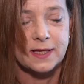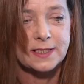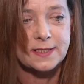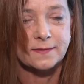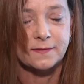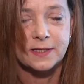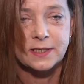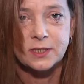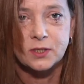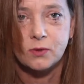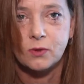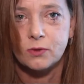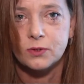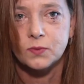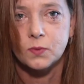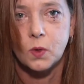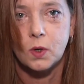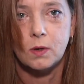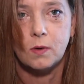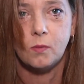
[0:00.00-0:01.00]
These
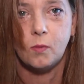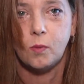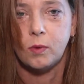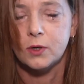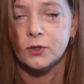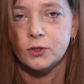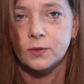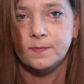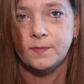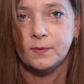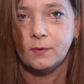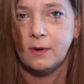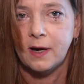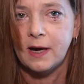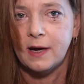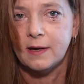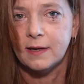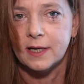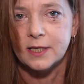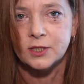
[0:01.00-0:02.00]
girls worship the
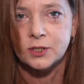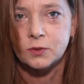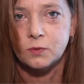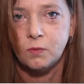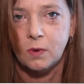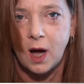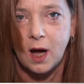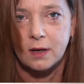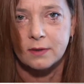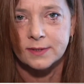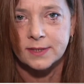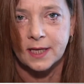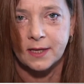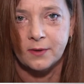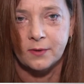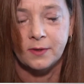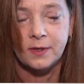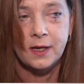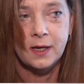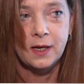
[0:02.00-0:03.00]
ground that she walks
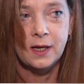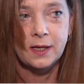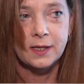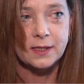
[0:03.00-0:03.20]
on.